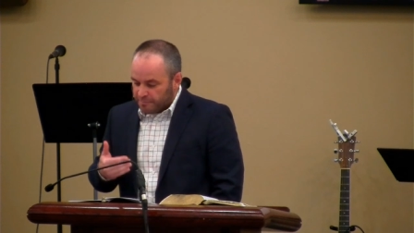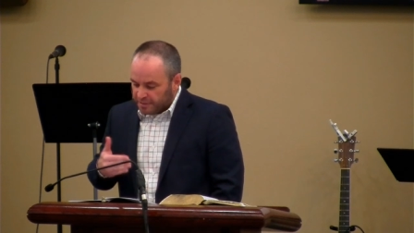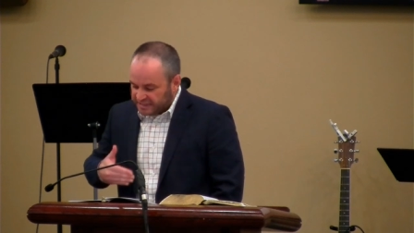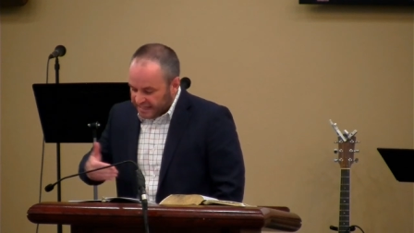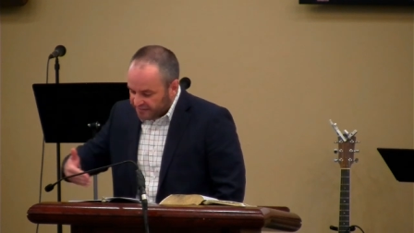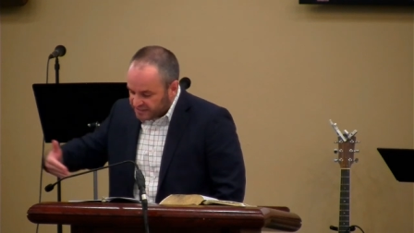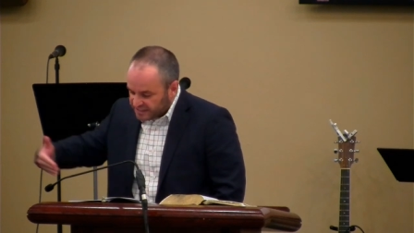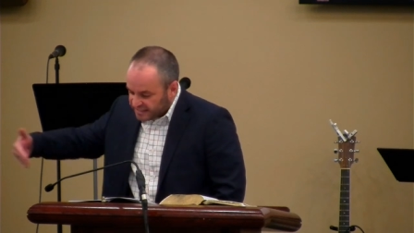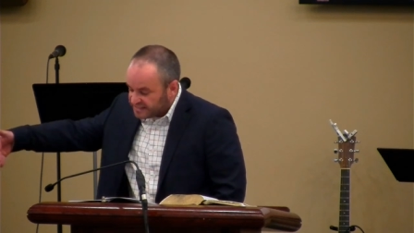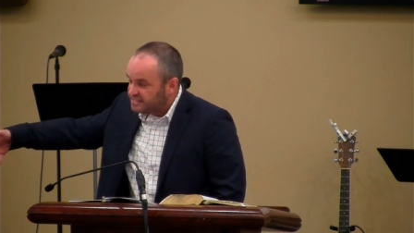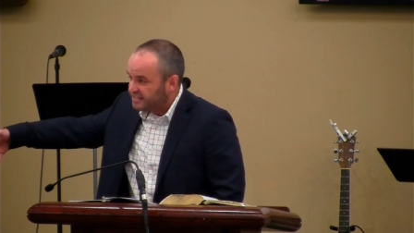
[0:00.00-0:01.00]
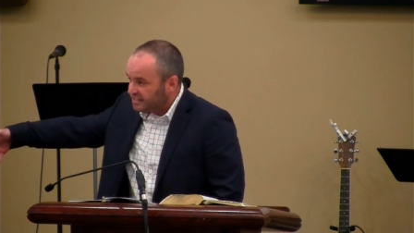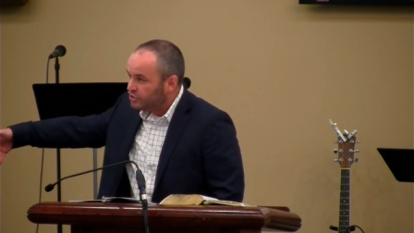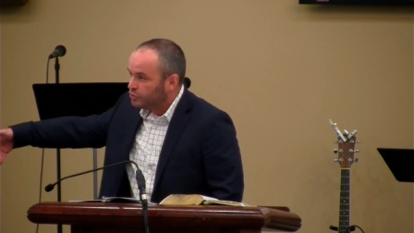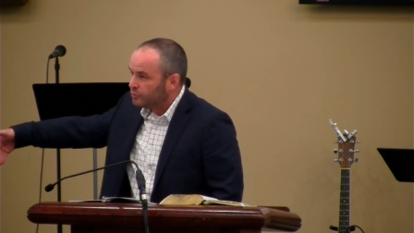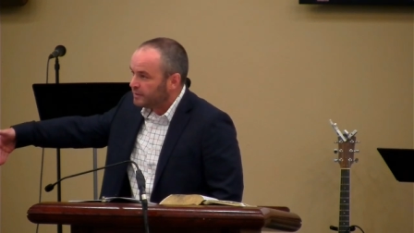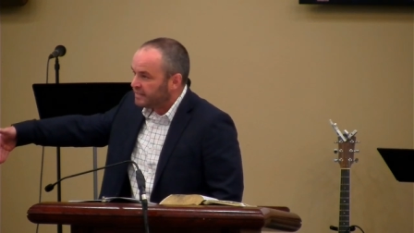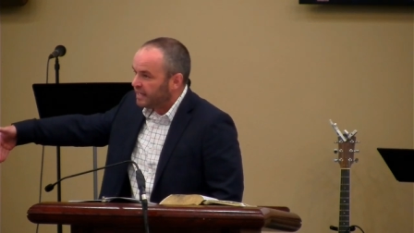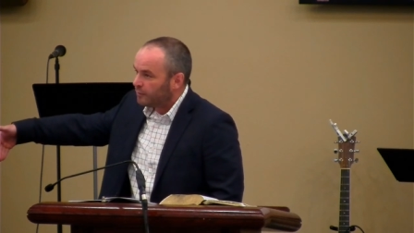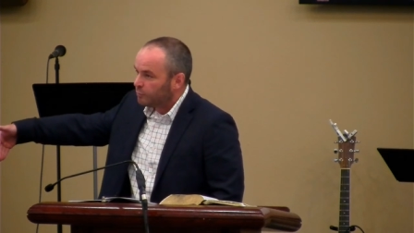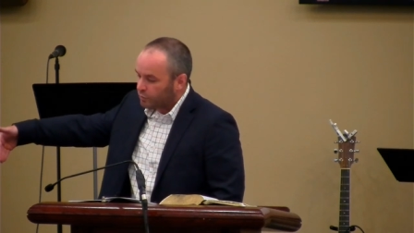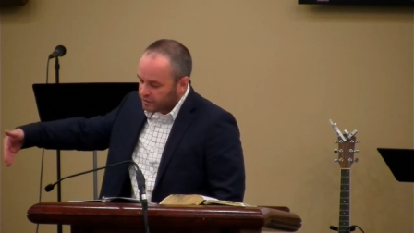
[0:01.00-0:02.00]
but they have to continue in
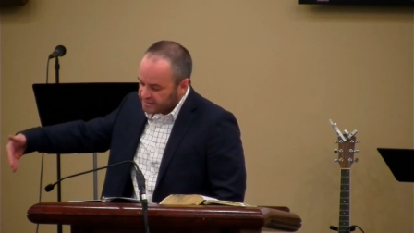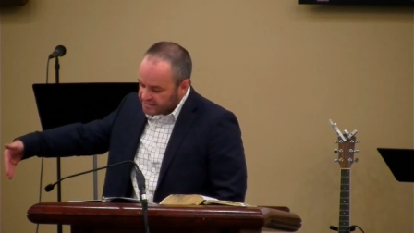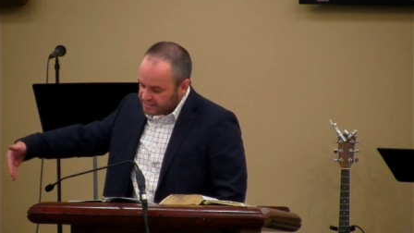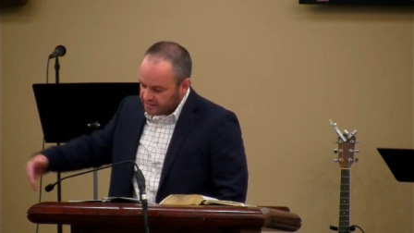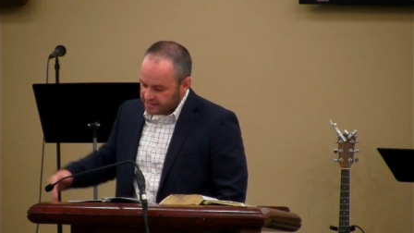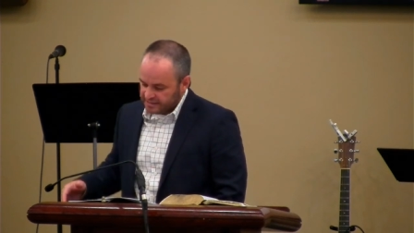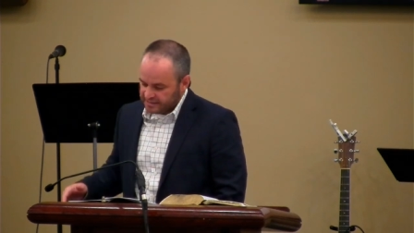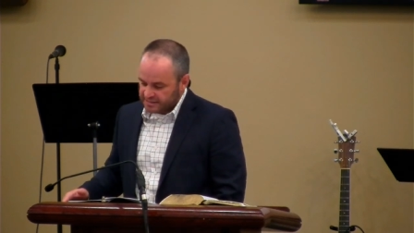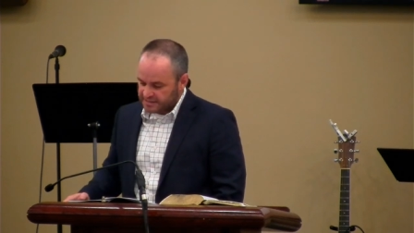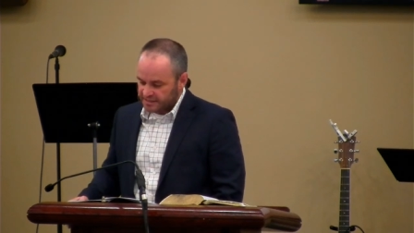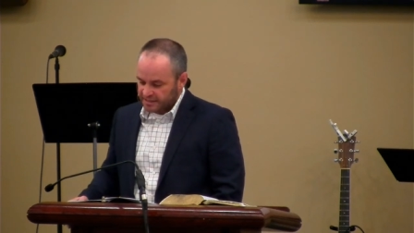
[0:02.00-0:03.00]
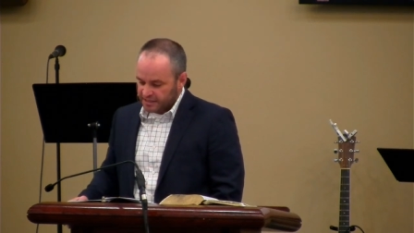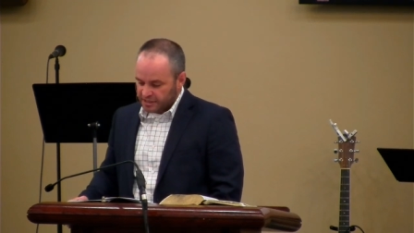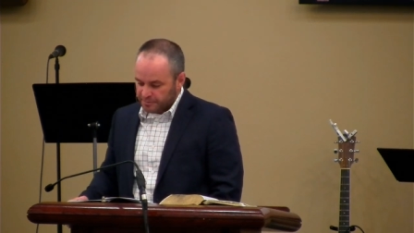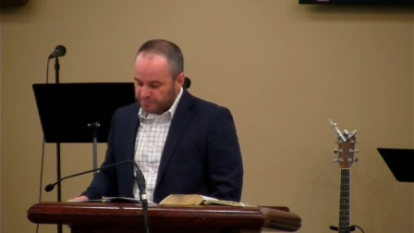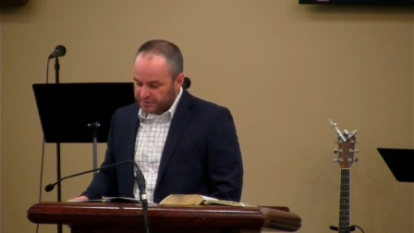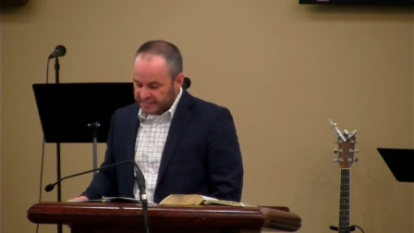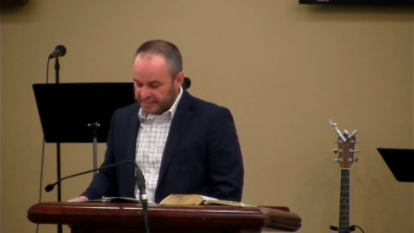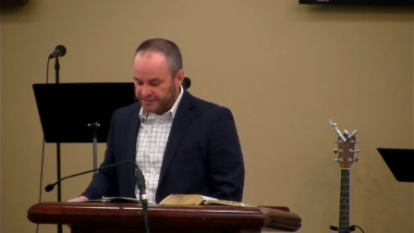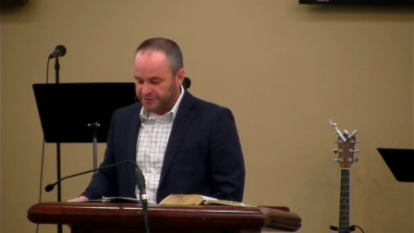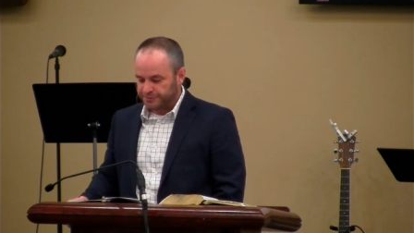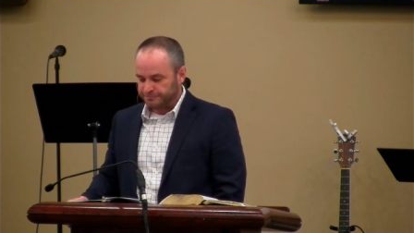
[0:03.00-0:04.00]
that work until it is
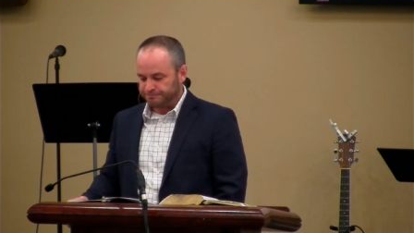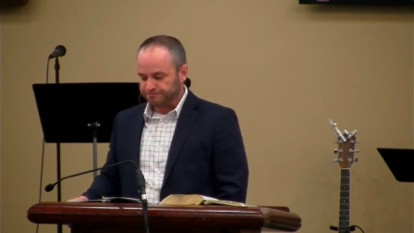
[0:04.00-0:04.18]
completed.